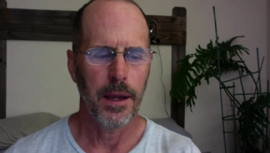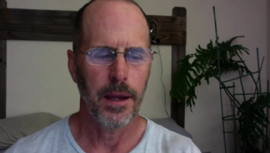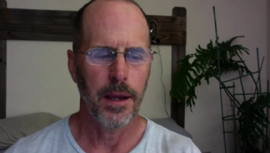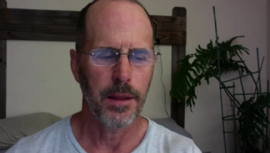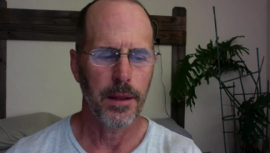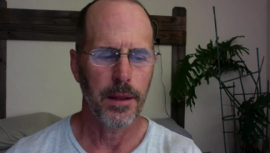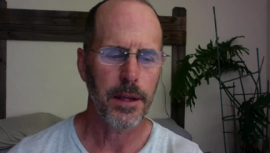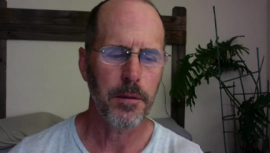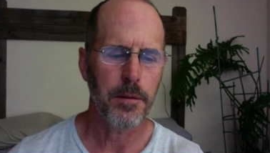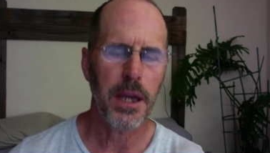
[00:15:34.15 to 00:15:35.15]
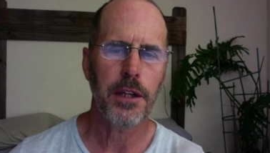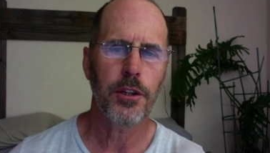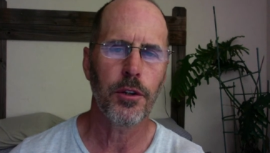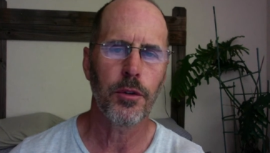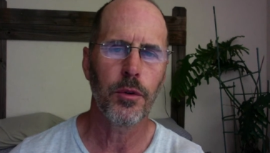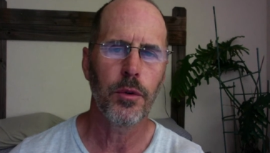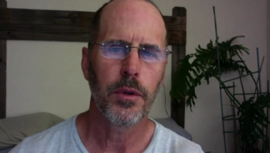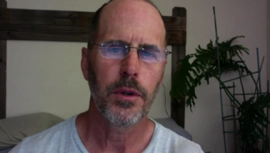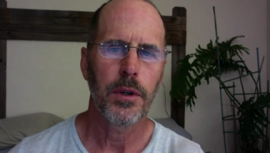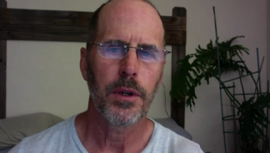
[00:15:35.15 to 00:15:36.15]
and let Him make you
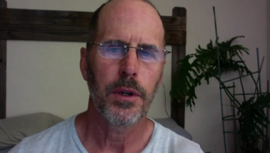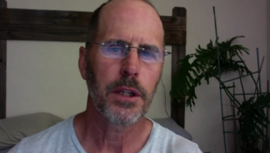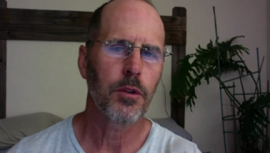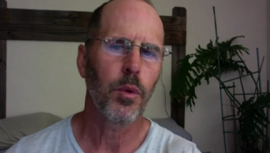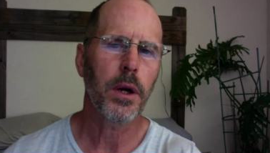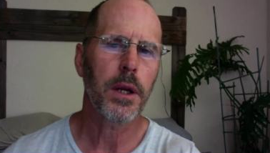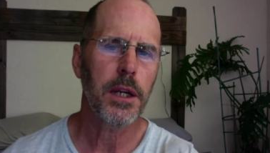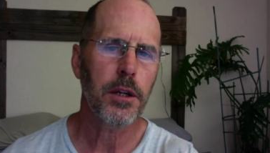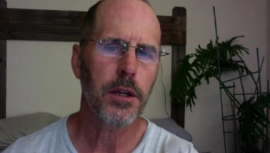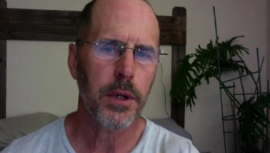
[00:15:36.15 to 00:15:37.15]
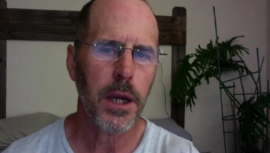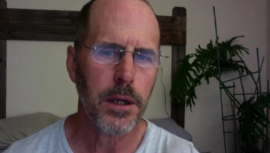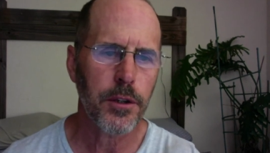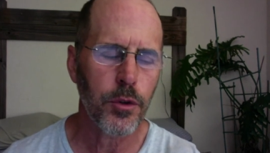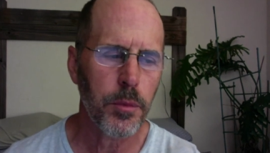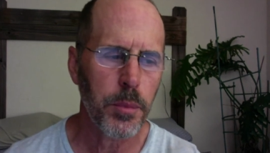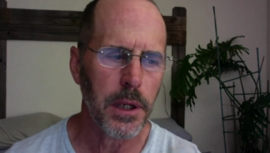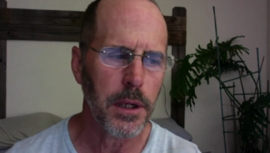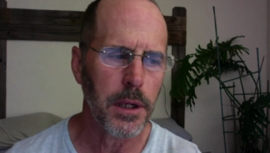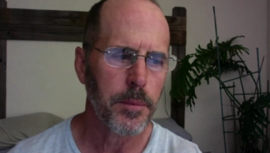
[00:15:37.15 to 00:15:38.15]
into what He created you to
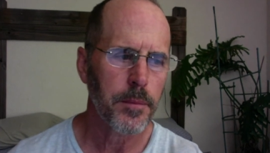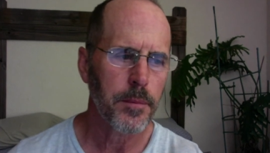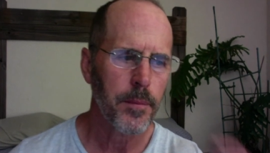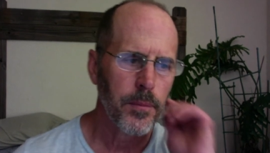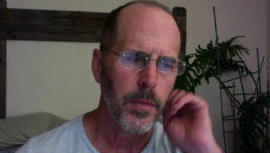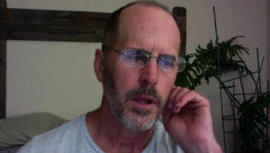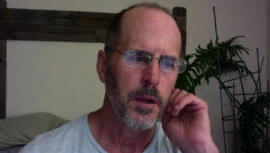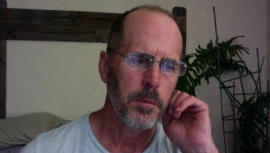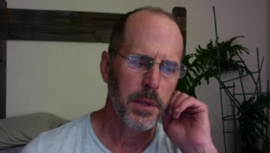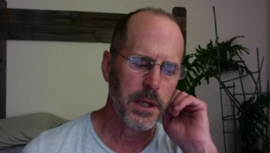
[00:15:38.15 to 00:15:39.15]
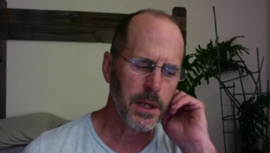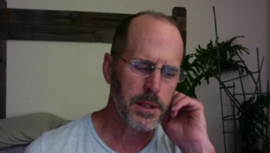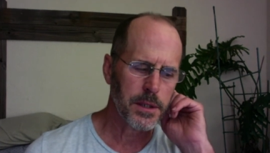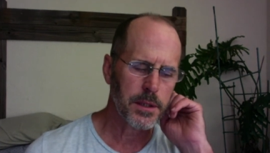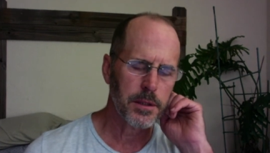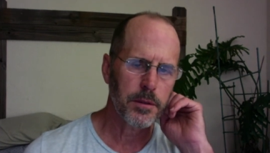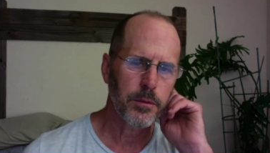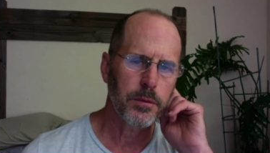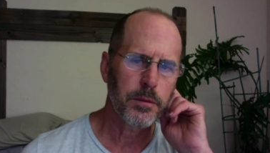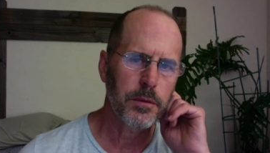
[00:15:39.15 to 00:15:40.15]
be. Because
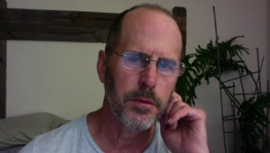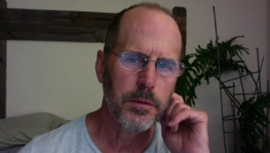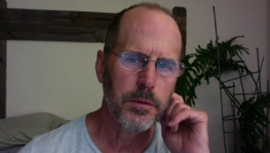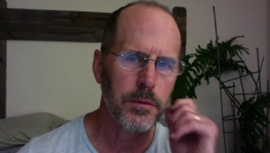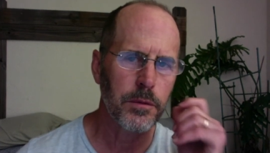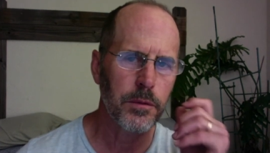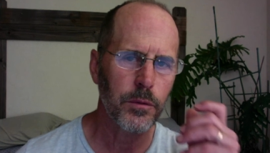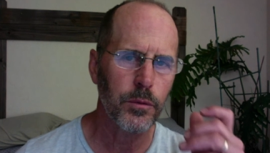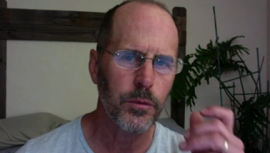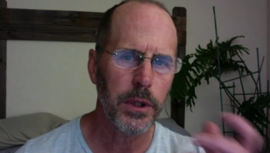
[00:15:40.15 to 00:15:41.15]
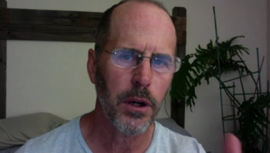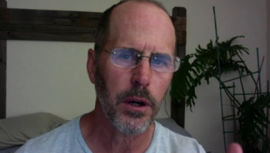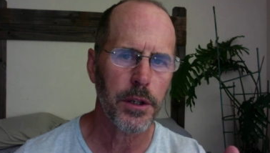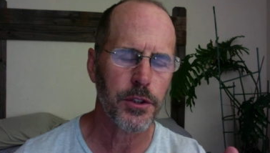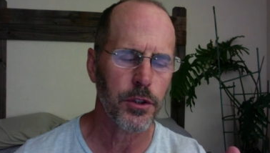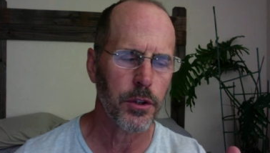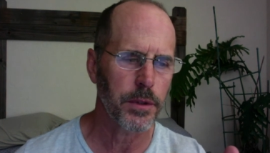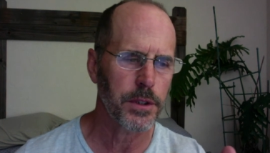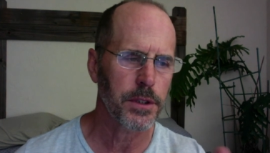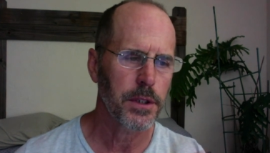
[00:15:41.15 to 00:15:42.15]
we are His
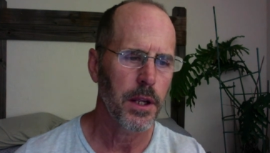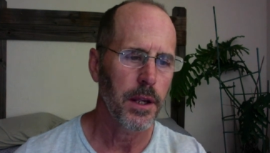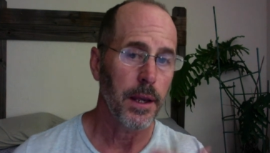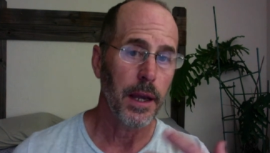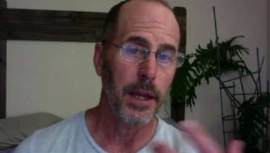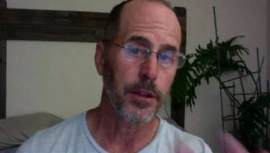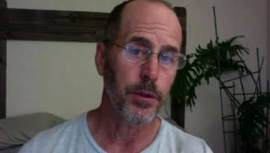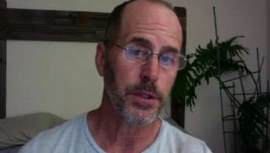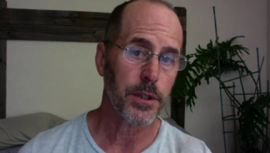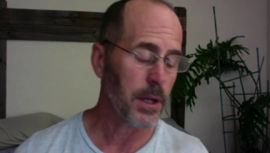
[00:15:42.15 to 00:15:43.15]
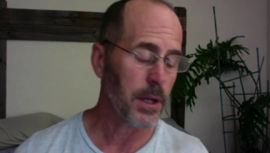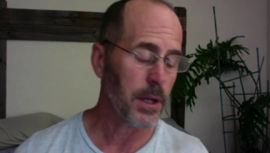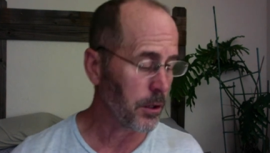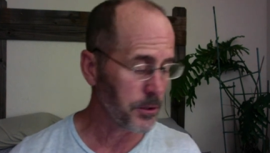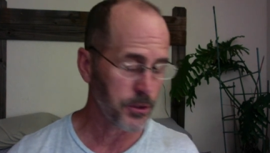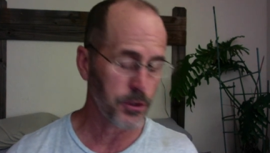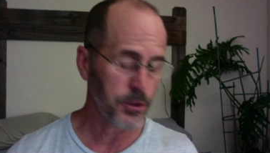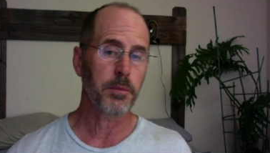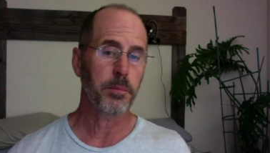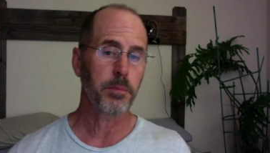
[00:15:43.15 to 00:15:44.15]
servants. And there is a thing called
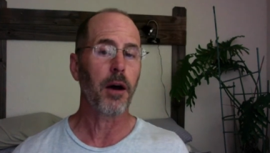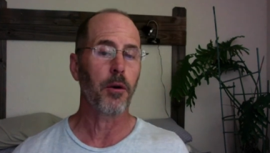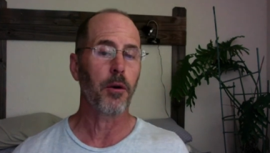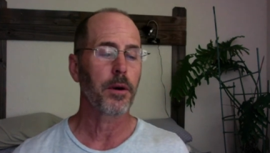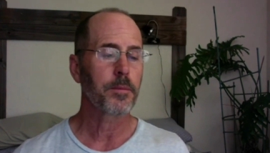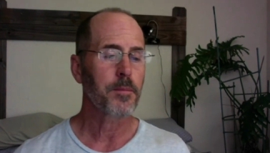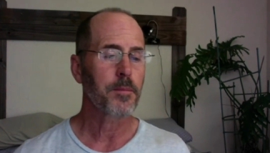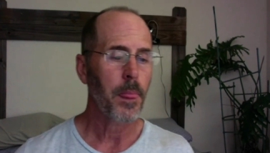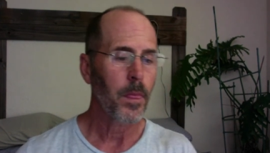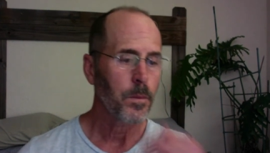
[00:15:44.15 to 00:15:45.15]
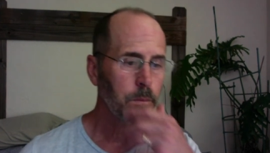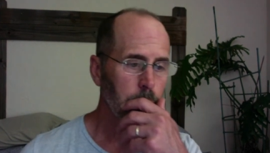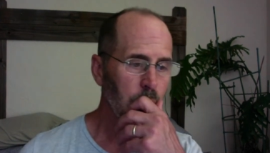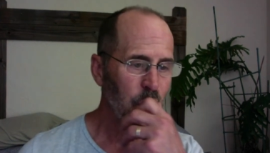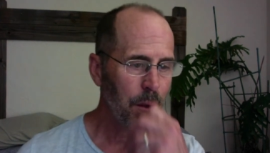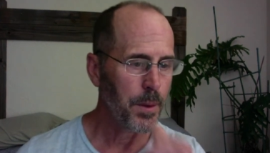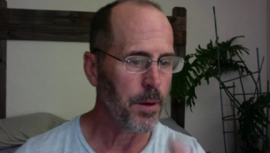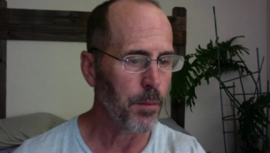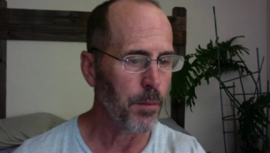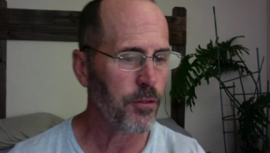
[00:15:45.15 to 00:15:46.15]
servant power. I mean,
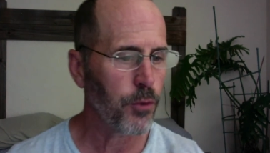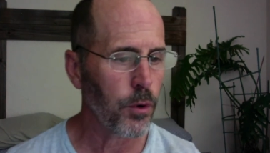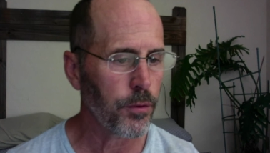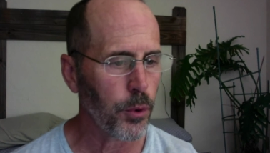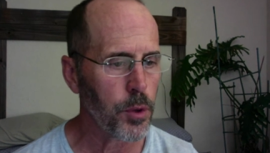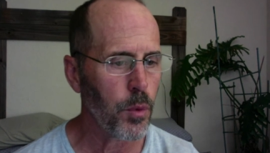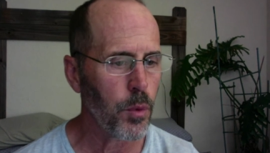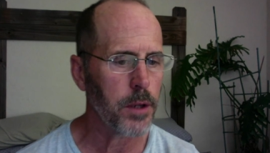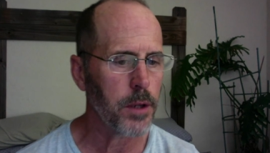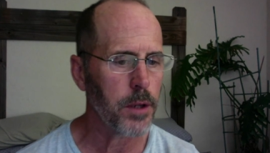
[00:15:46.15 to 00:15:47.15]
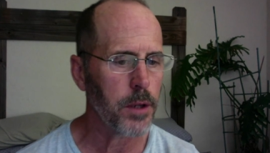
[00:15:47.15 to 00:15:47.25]
in Mark 4.41,